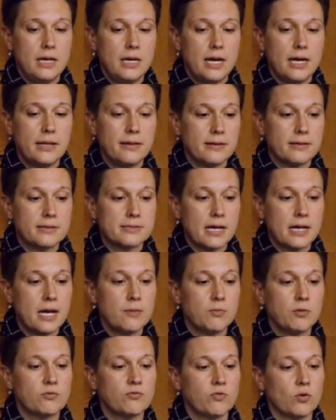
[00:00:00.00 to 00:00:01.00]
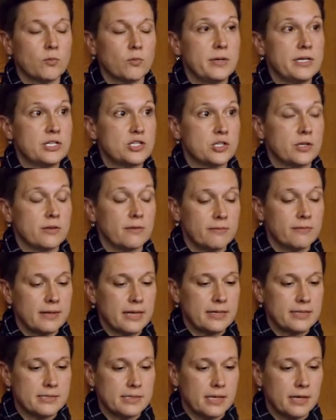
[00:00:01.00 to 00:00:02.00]
and in the type of formation
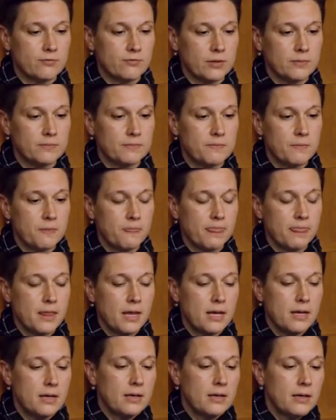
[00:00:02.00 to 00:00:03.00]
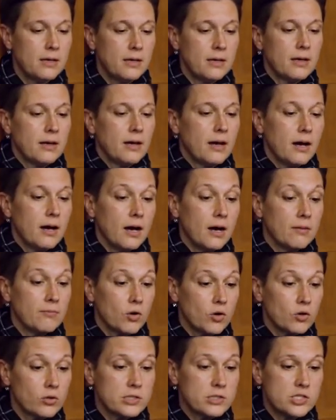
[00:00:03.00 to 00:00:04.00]
that is given. Um,
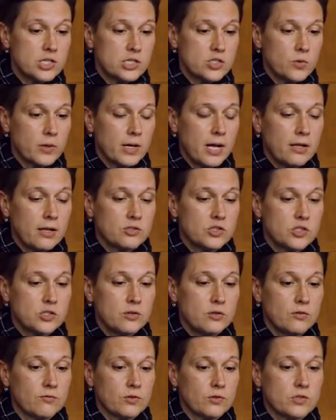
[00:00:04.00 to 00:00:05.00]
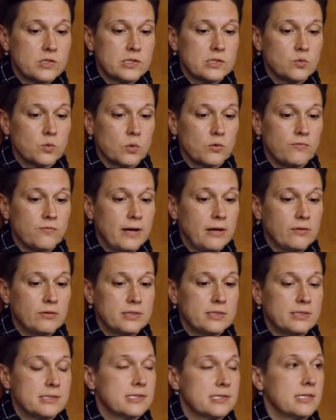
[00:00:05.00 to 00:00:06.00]
early Jesuit colleges and universities were
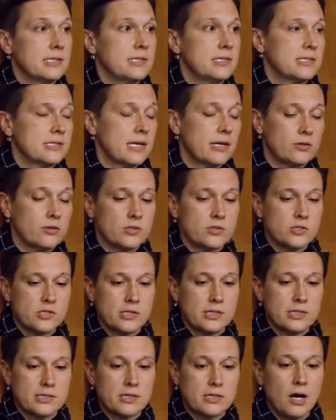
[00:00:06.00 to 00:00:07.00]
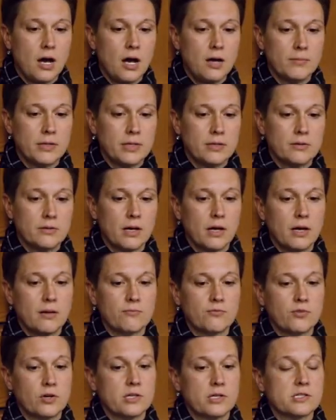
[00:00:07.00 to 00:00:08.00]
founded in city centers, and it's common um,
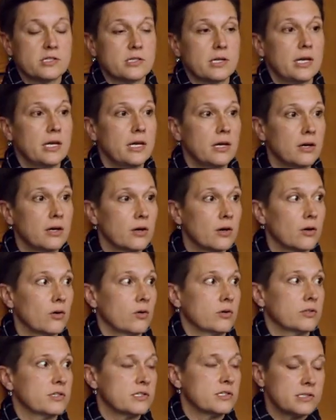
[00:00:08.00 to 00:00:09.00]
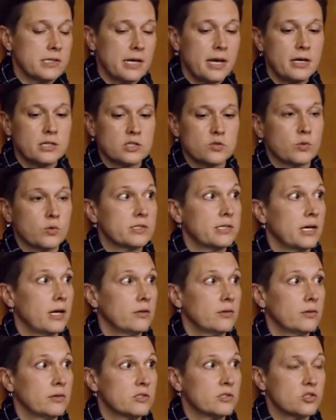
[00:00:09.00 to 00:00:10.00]
for us to hear or to say as we're
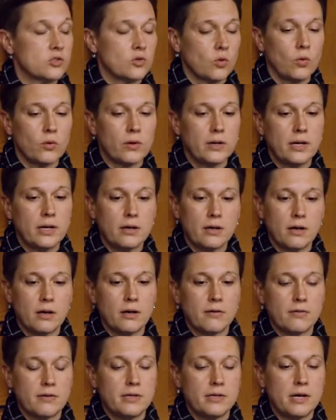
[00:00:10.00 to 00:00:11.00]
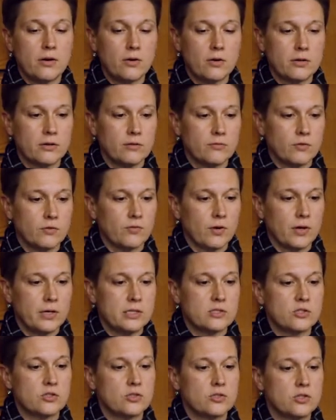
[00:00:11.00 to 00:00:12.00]
telling the story, uh, the narrative of our
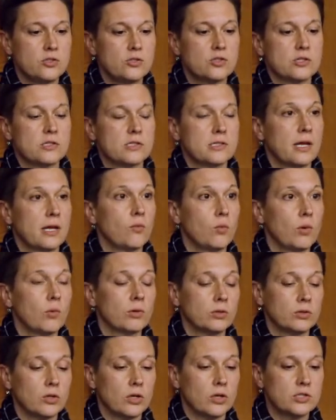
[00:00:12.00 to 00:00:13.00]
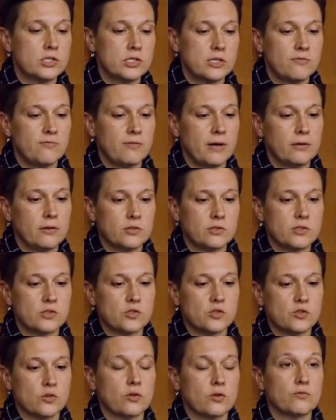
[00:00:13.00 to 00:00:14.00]
institutions, that we were largely founded to
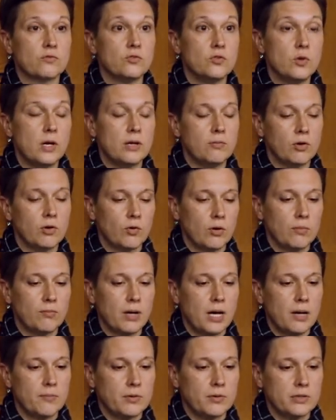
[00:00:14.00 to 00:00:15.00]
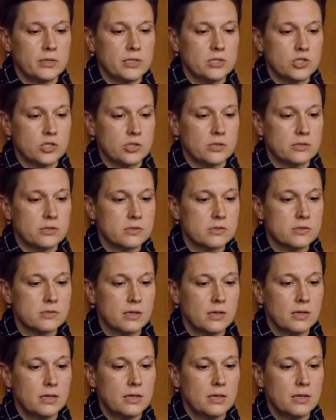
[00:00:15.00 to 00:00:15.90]
serve new immigrant populations.